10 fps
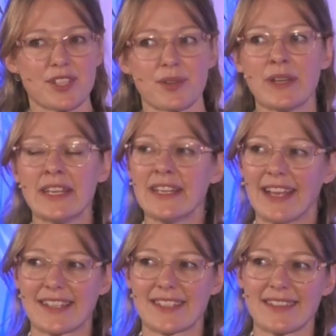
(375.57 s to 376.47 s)
So
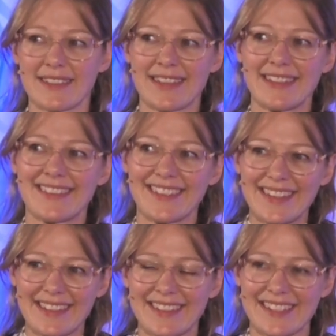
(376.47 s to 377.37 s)
it's
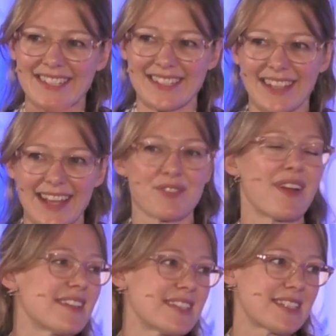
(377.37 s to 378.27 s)
this
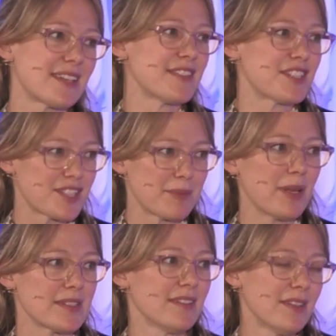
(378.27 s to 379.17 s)
laterality stuff is just a
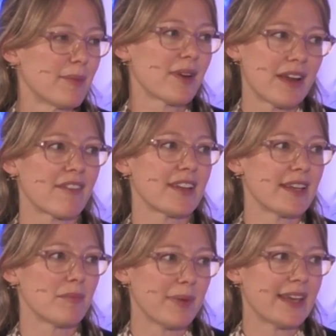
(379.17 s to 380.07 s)
puzzle that we're currently
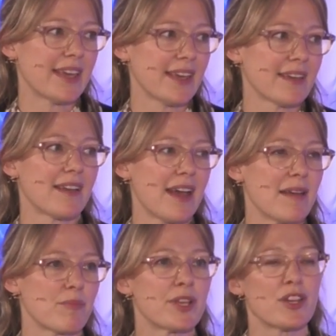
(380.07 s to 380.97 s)
unpicking.
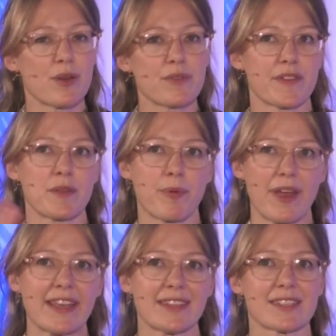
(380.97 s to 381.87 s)
We know that the
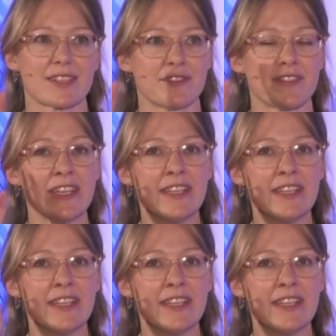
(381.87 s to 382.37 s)
brains of